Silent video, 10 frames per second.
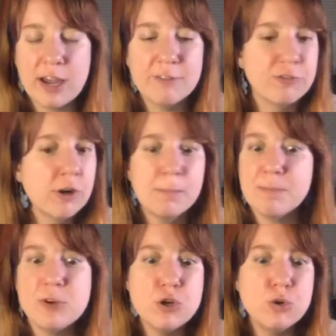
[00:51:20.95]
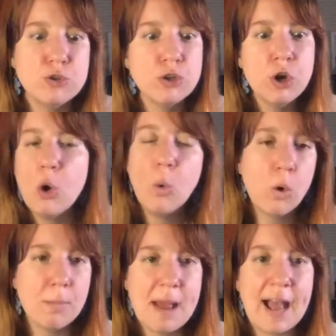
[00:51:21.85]
Ephraim, Newt,
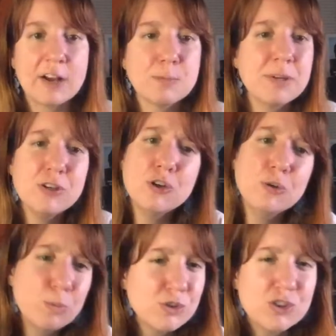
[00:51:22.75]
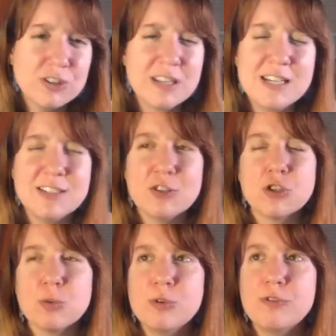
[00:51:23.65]
or Max. But Newt was just the easiest
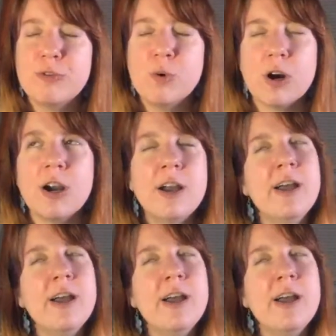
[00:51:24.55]
to root for.